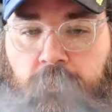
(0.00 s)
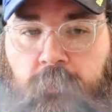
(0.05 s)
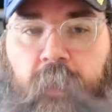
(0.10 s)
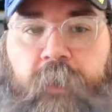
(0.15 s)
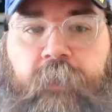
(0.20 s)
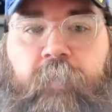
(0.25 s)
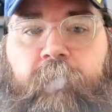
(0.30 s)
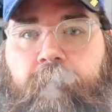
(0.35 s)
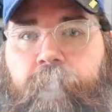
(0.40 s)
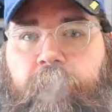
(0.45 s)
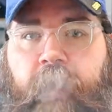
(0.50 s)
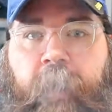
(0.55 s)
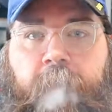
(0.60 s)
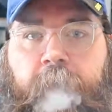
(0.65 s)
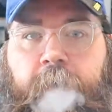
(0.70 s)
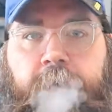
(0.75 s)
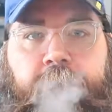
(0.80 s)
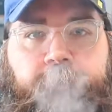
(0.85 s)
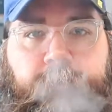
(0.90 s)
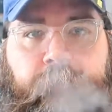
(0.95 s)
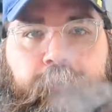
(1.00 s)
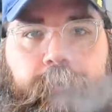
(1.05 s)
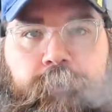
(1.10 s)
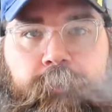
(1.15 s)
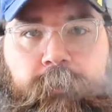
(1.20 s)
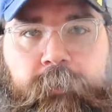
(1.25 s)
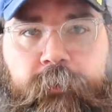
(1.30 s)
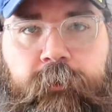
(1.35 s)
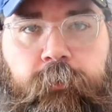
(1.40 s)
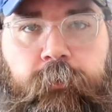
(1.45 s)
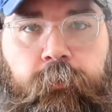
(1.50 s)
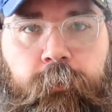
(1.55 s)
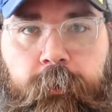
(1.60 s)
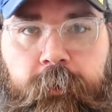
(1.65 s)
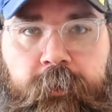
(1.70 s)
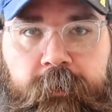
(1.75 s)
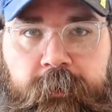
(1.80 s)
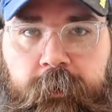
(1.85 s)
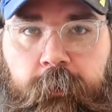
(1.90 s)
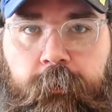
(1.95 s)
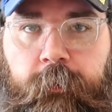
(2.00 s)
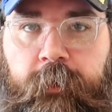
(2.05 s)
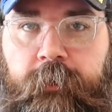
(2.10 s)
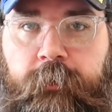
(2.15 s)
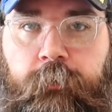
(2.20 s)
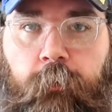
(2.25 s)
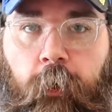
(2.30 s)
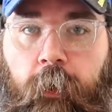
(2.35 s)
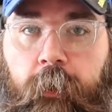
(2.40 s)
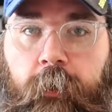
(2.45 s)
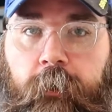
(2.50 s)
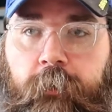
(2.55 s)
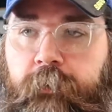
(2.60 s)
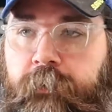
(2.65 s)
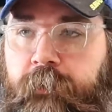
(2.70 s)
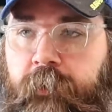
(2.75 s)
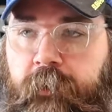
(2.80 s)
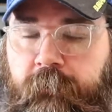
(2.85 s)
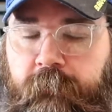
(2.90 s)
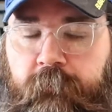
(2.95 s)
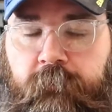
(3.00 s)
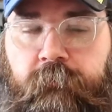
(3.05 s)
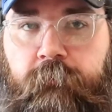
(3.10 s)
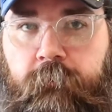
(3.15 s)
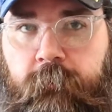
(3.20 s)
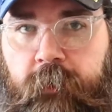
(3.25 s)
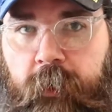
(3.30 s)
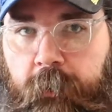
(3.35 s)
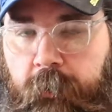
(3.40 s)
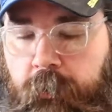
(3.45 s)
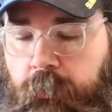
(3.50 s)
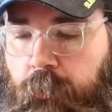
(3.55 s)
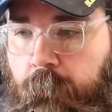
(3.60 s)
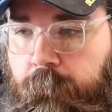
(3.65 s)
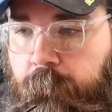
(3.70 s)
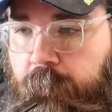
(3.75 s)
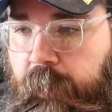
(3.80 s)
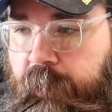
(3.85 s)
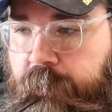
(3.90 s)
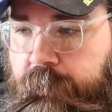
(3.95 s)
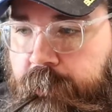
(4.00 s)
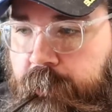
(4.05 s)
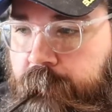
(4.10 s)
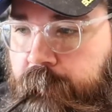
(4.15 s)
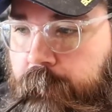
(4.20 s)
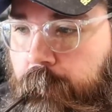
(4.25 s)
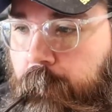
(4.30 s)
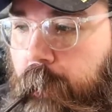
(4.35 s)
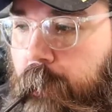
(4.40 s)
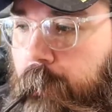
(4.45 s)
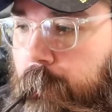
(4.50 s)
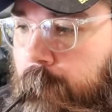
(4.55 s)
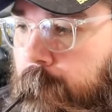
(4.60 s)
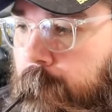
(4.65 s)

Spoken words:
And in that case, you're usually supporting somebody smaller instead of a giant corporation if you want.